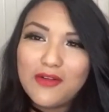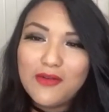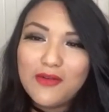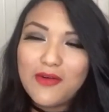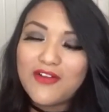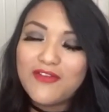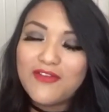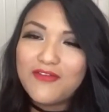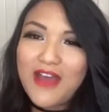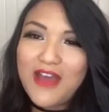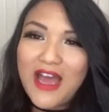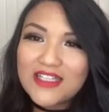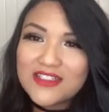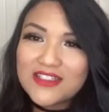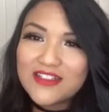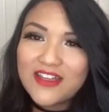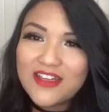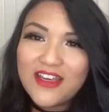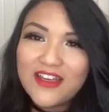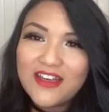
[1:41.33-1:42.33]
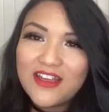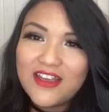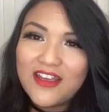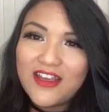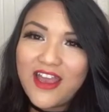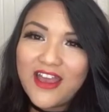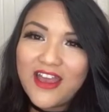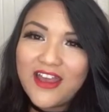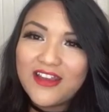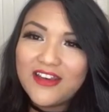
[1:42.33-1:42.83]
You are
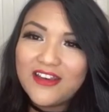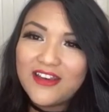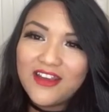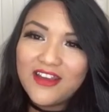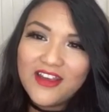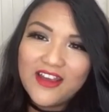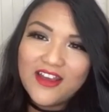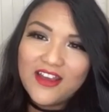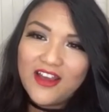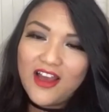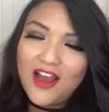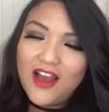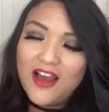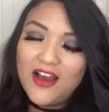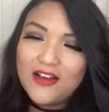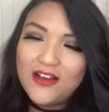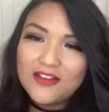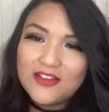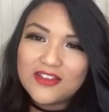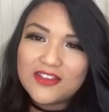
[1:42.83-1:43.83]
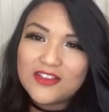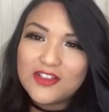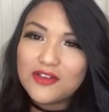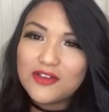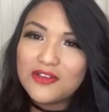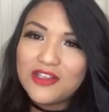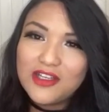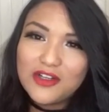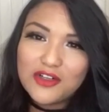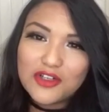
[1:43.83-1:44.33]
fascinating, and just your
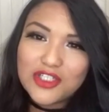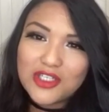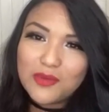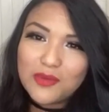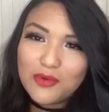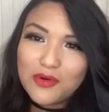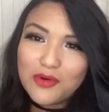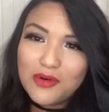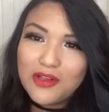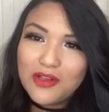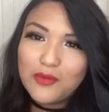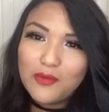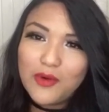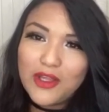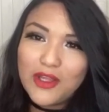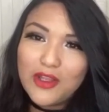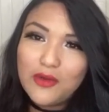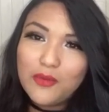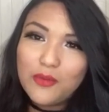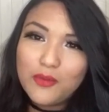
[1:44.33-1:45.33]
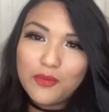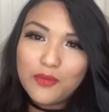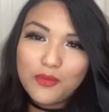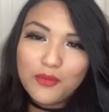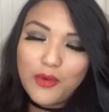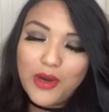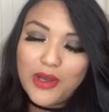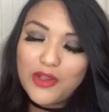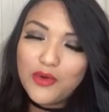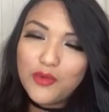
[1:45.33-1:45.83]
leadership role and what
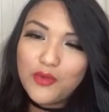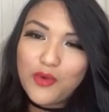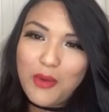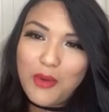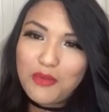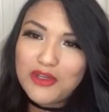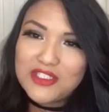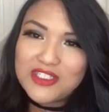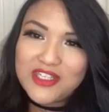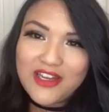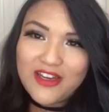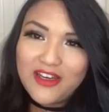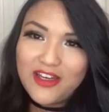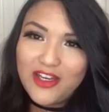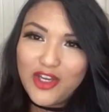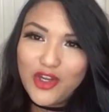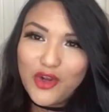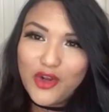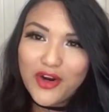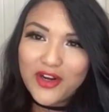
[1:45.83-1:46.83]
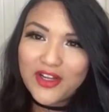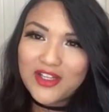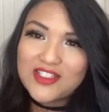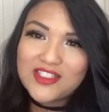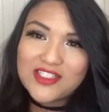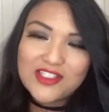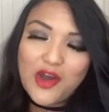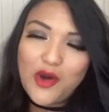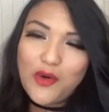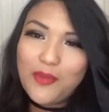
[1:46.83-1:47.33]
you represent in New York
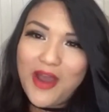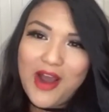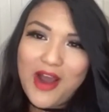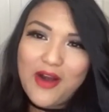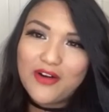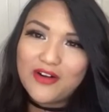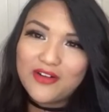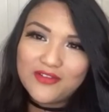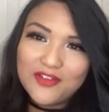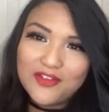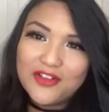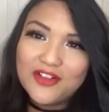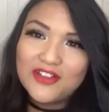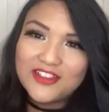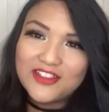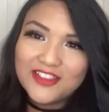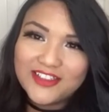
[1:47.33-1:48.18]
is so powerful.